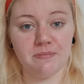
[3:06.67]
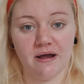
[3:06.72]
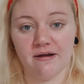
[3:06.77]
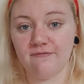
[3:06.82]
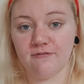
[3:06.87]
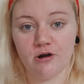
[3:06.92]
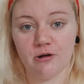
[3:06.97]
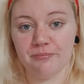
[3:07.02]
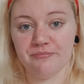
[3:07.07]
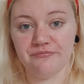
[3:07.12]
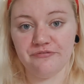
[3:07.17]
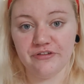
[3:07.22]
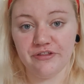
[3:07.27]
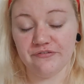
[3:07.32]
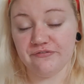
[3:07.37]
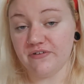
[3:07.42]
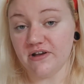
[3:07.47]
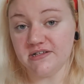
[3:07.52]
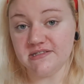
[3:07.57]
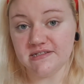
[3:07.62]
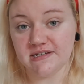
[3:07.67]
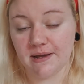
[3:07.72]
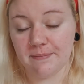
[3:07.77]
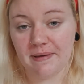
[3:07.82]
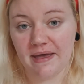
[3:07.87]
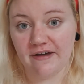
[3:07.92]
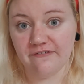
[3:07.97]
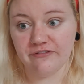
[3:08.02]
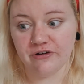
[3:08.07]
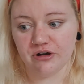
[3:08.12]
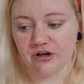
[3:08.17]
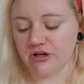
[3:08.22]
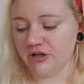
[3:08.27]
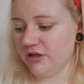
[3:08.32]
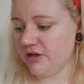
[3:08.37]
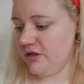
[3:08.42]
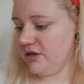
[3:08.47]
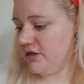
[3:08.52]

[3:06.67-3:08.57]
my room for the first time ever